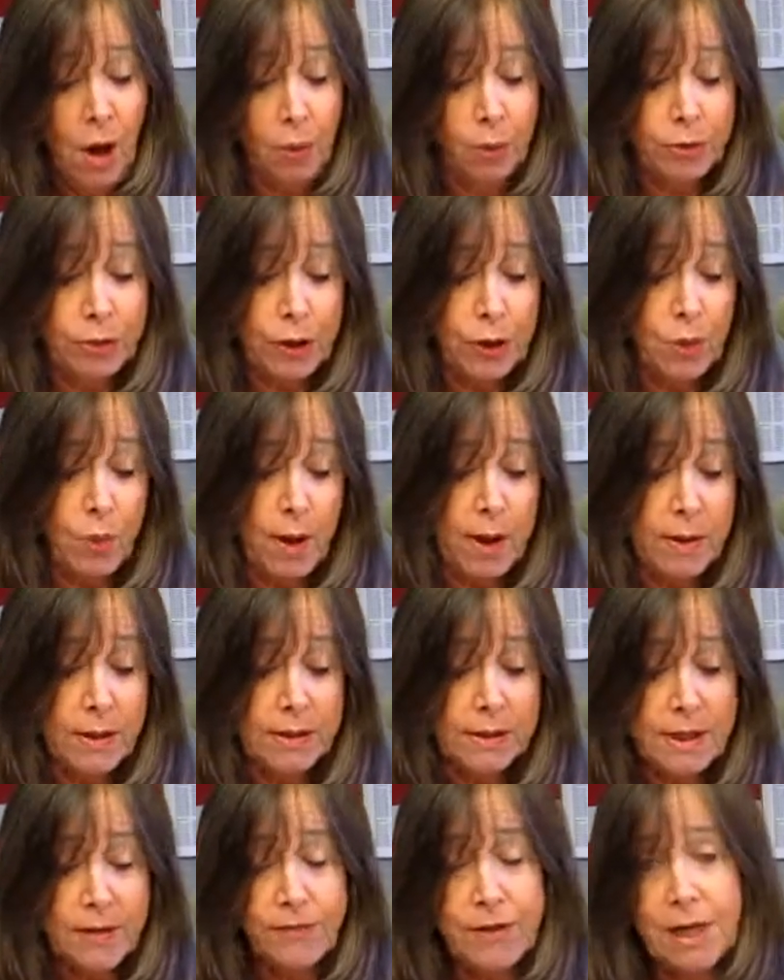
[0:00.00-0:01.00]
With
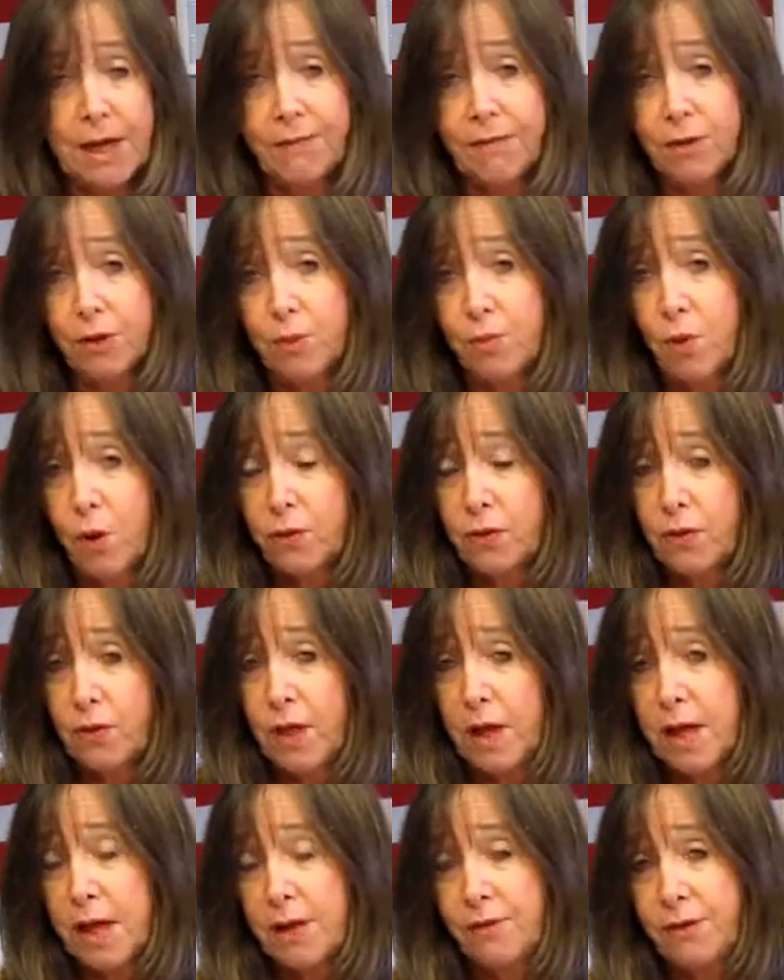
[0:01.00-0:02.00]
Aquarius, they have to give a little more than
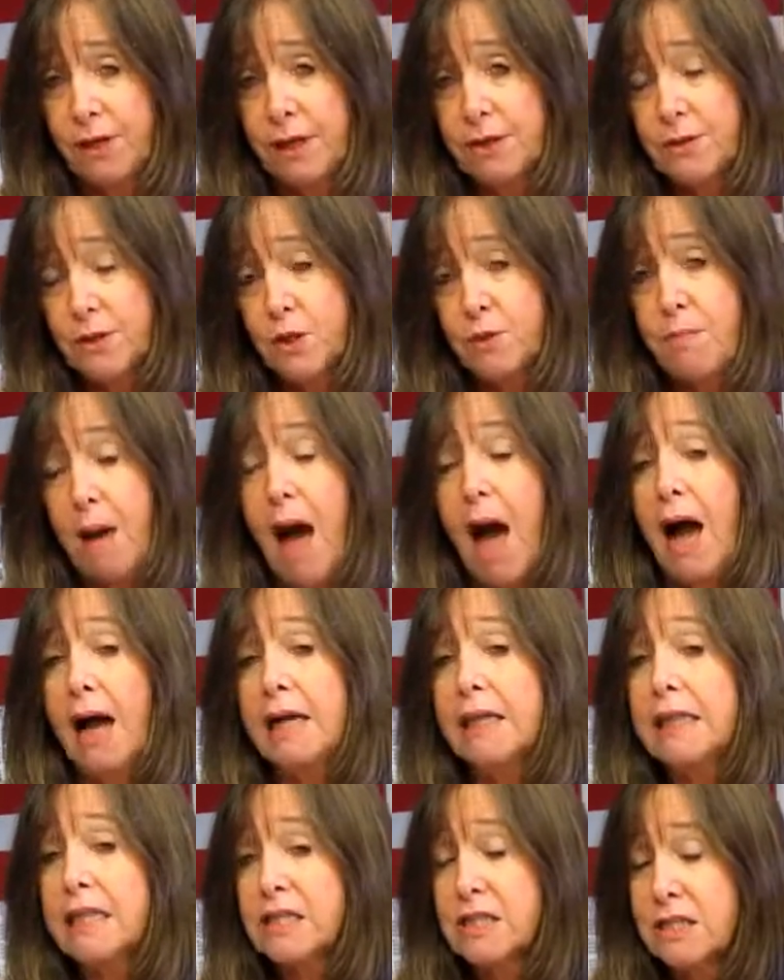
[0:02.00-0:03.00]
they get. Venus is
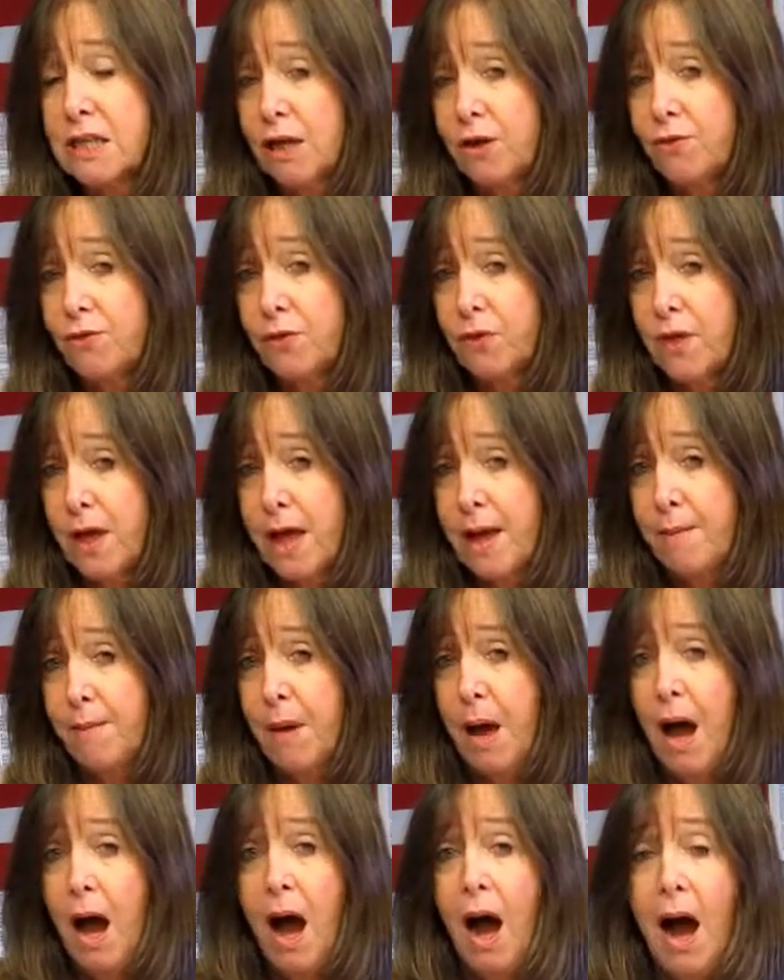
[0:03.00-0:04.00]
behind the sun for them.